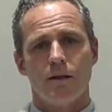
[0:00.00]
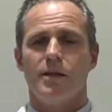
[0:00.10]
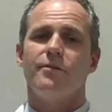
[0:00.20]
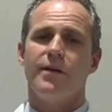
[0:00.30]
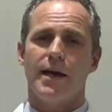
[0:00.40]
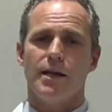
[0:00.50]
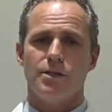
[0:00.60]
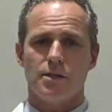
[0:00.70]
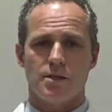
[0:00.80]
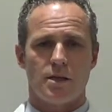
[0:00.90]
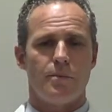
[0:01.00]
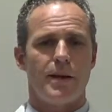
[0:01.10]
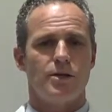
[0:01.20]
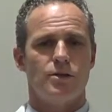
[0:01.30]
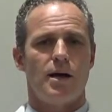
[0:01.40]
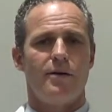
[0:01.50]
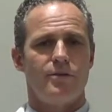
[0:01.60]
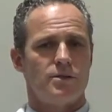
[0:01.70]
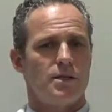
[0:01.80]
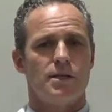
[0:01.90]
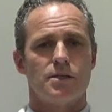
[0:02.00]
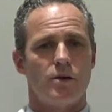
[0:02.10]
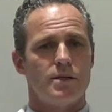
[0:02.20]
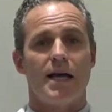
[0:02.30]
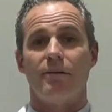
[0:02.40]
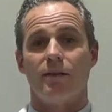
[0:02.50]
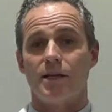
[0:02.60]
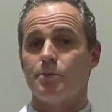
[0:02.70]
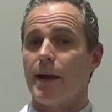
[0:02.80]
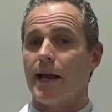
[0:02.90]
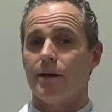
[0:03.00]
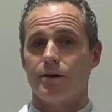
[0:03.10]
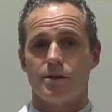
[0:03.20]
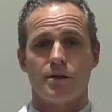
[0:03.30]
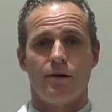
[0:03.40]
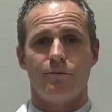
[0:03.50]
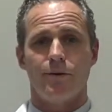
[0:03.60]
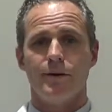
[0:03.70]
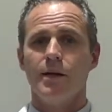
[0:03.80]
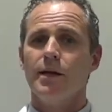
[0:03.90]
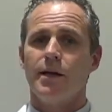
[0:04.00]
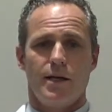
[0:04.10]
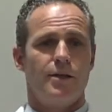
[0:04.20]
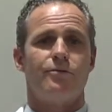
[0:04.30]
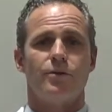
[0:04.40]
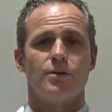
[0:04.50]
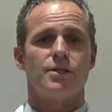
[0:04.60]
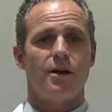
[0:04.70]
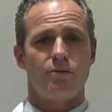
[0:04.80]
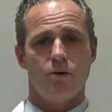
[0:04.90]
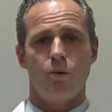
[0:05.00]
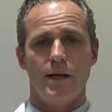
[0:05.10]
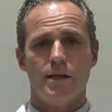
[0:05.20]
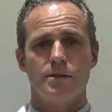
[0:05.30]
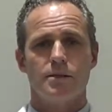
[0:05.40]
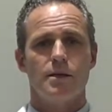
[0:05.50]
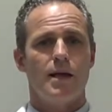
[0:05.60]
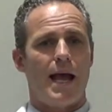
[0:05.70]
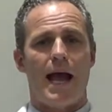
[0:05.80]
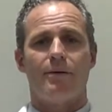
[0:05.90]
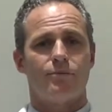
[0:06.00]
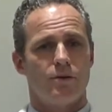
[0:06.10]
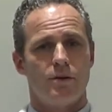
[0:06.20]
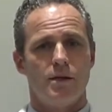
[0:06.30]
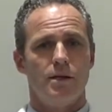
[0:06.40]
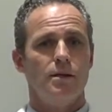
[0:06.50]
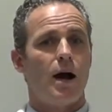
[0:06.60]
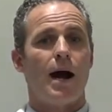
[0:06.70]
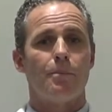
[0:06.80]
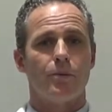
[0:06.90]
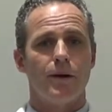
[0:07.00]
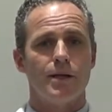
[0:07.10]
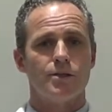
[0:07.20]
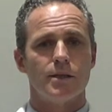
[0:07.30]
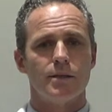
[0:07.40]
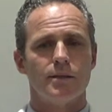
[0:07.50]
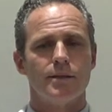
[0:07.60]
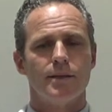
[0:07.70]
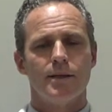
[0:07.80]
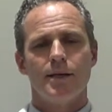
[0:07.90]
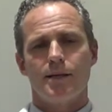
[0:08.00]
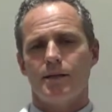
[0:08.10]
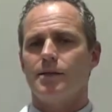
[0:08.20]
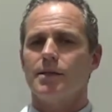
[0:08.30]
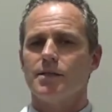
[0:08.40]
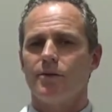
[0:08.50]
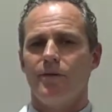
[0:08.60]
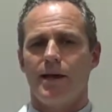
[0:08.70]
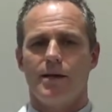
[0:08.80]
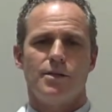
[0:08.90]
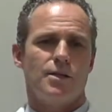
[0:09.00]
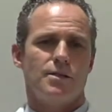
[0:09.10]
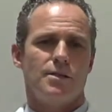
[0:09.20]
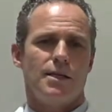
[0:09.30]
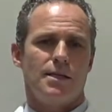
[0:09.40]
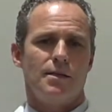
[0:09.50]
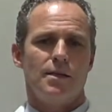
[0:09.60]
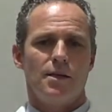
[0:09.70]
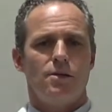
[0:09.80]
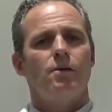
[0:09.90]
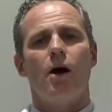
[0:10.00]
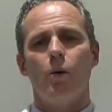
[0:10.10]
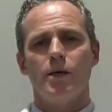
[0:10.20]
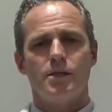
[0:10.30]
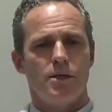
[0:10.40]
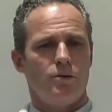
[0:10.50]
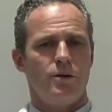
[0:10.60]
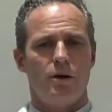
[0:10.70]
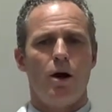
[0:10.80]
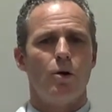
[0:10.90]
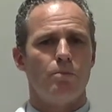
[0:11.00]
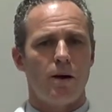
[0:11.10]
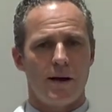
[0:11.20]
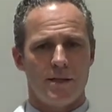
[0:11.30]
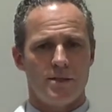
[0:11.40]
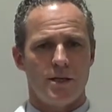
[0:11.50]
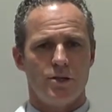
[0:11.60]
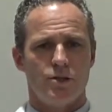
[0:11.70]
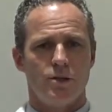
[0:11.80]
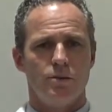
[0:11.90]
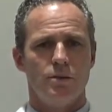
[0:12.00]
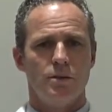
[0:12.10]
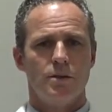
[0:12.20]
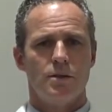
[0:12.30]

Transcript: The advantage is that the patient obviously is going to have less pain or discomfort in the first several weeks after the operation. The disadvantage is that you always heal your own body's tissue